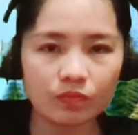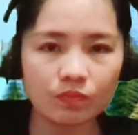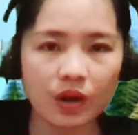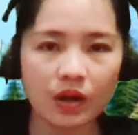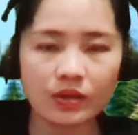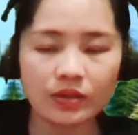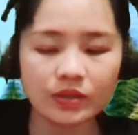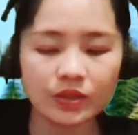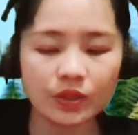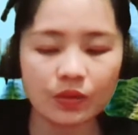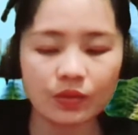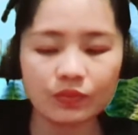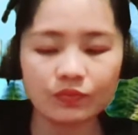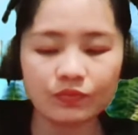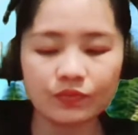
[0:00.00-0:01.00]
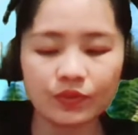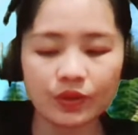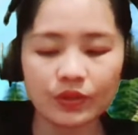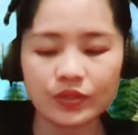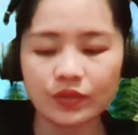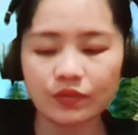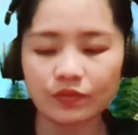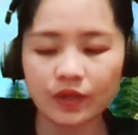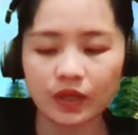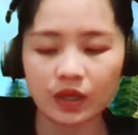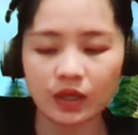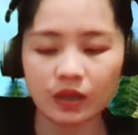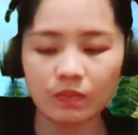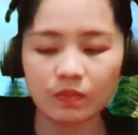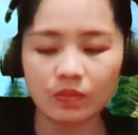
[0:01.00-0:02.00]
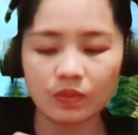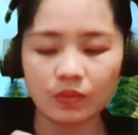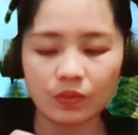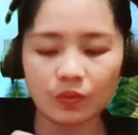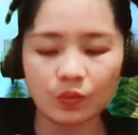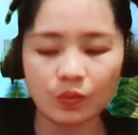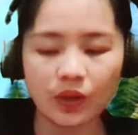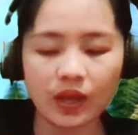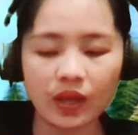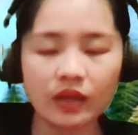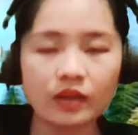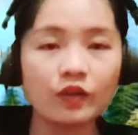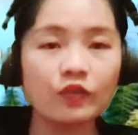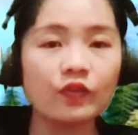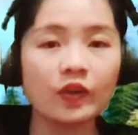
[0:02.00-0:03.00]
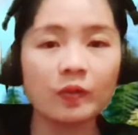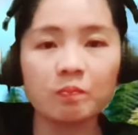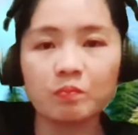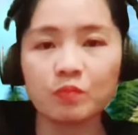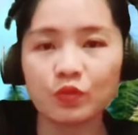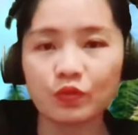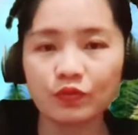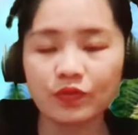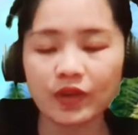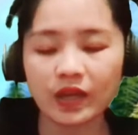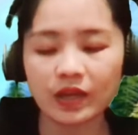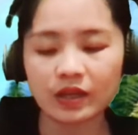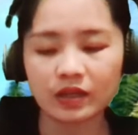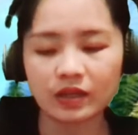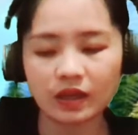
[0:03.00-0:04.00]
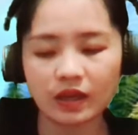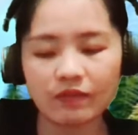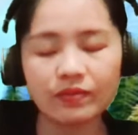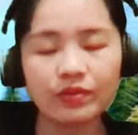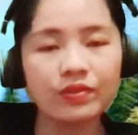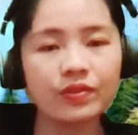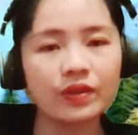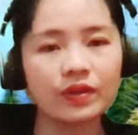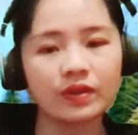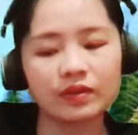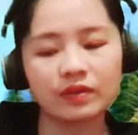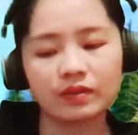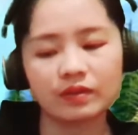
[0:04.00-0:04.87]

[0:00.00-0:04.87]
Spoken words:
baritone voice of him, the way of him moving, everything.